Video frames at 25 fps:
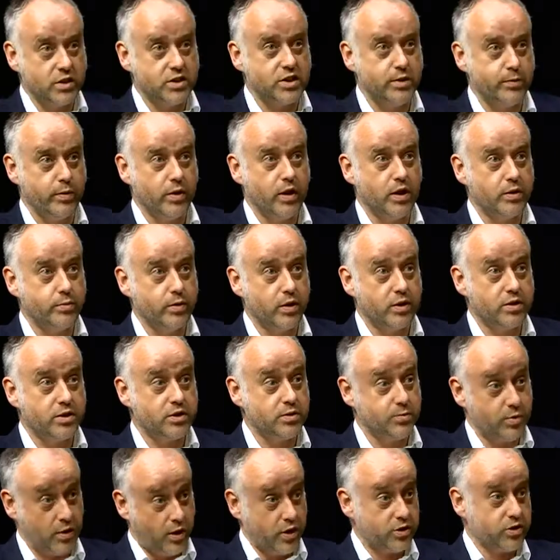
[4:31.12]
simulator, but it's a
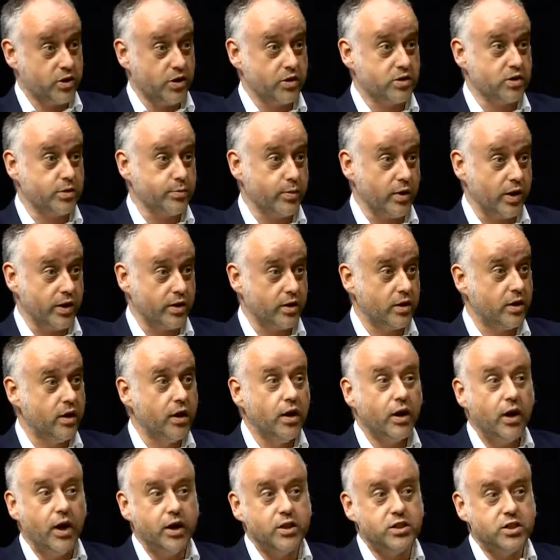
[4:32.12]
supply chain simulator.
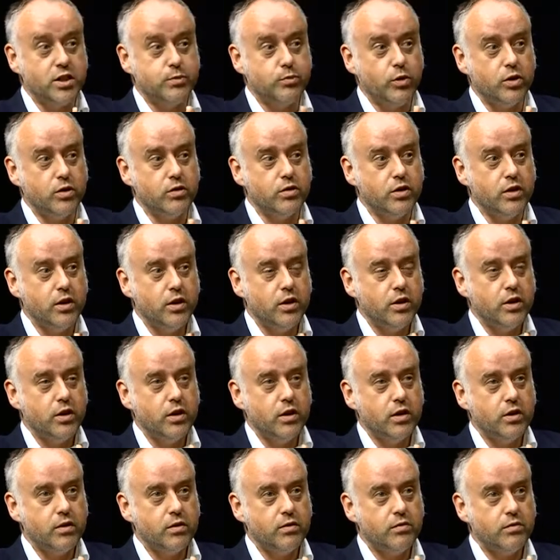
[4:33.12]
And someone
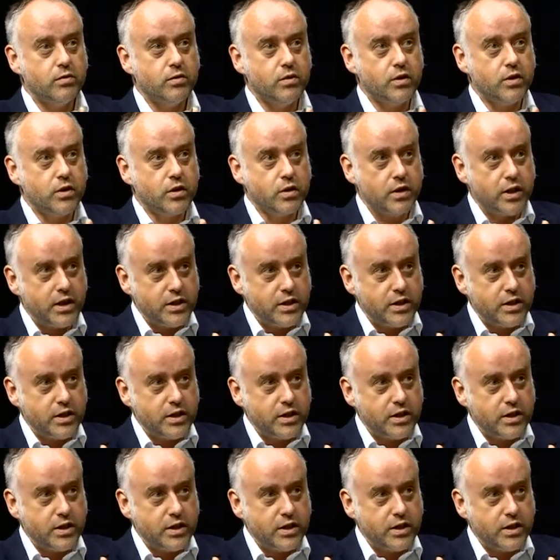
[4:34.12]
yeah.